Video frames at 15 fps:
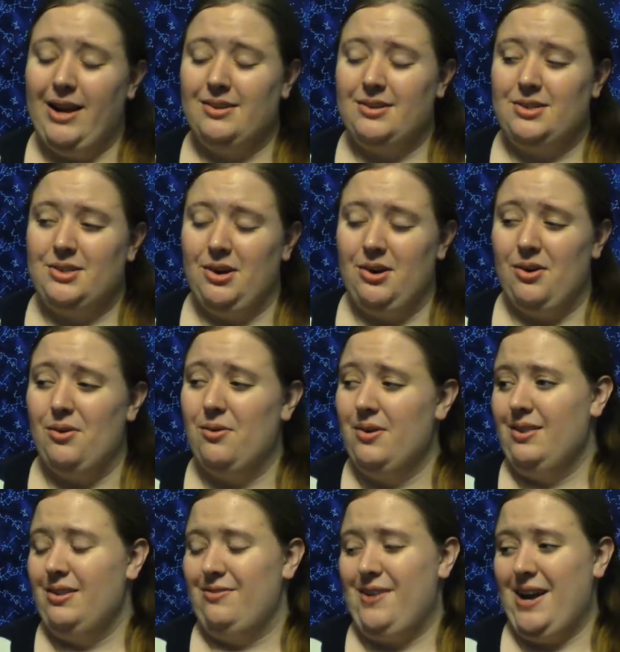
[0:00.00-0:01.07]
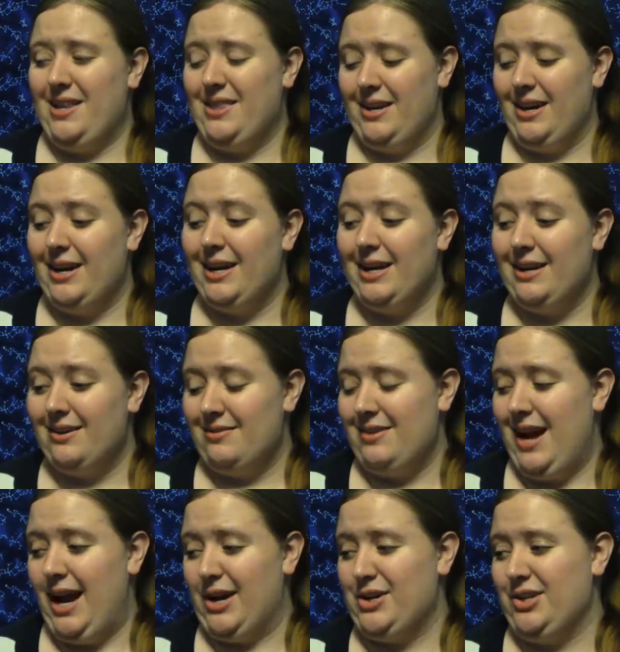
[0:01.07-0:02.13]
And so the fact that I
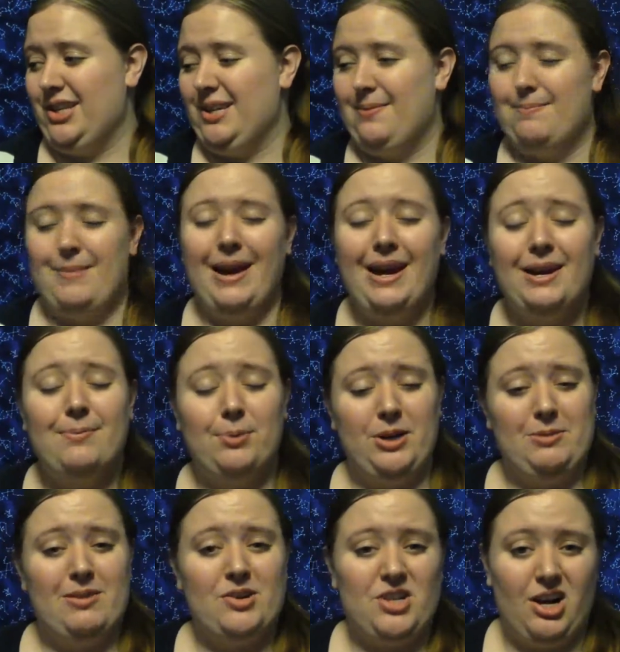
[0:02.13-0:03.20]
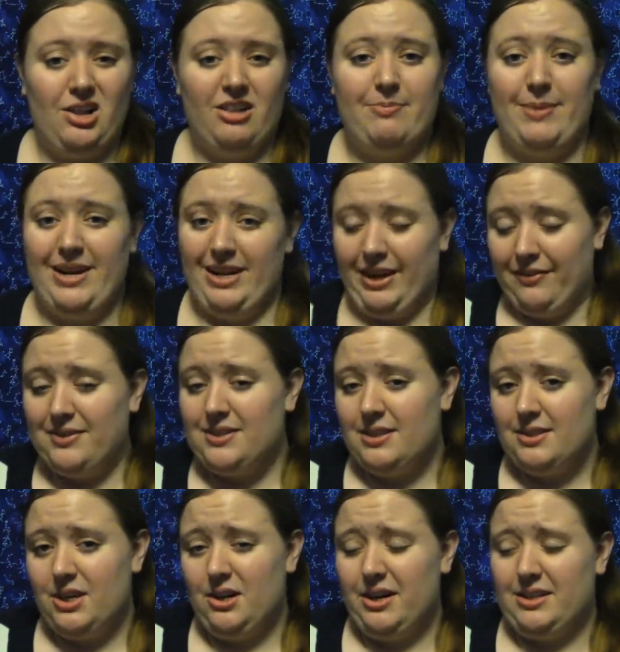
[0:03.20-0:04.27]
actually made pretty much all of my gifts
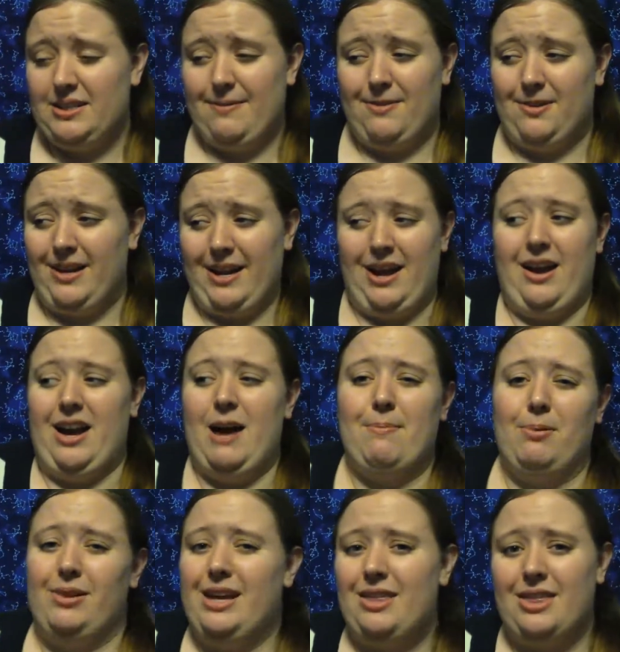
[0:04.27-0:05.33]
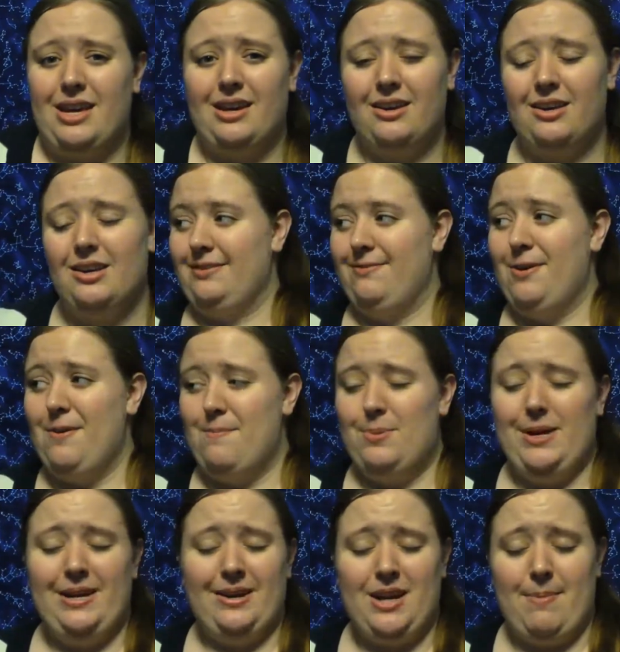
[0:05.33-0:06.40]
this year, except for like a couple, I think, felt
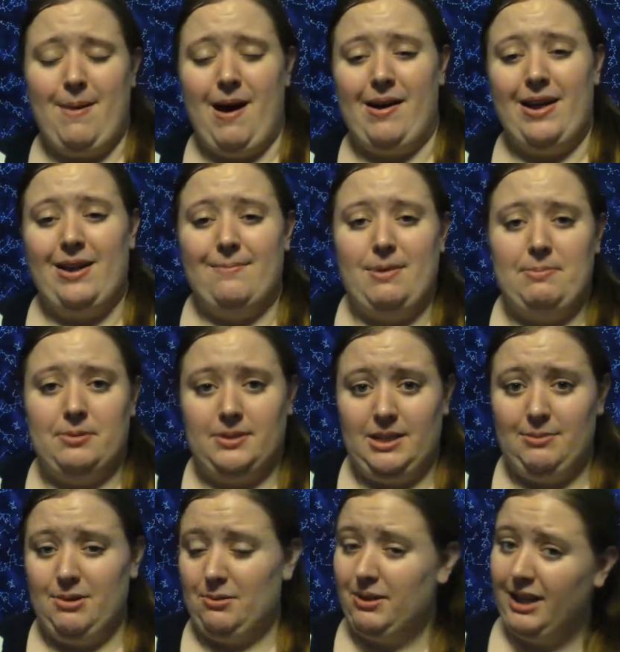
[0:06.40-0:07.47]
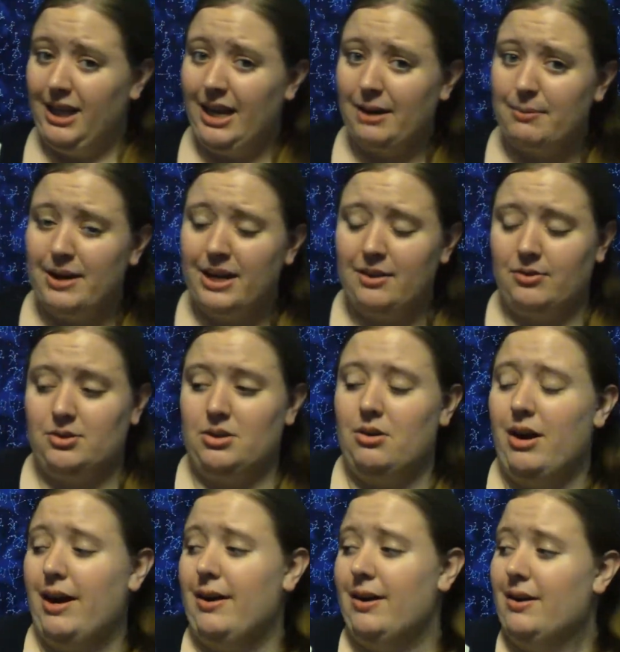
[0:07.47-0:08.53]
pretty good about it, and people seemed to really like my gifts, so
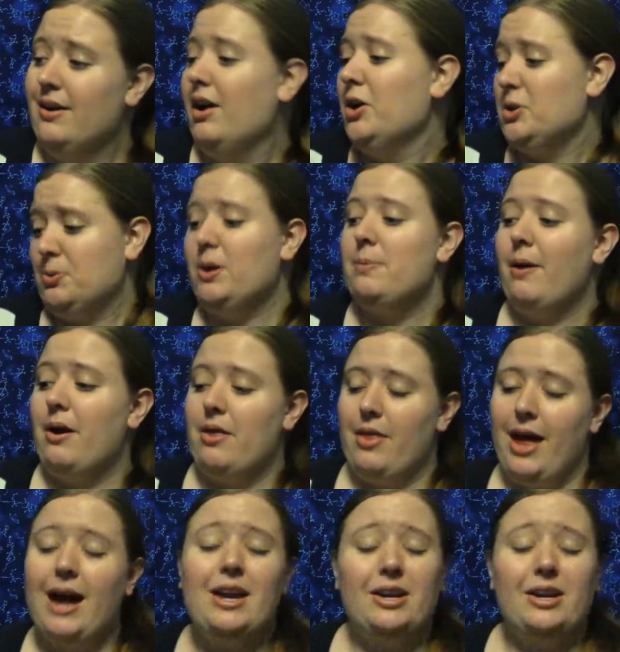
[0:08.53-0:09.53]
I was pretty proud of that.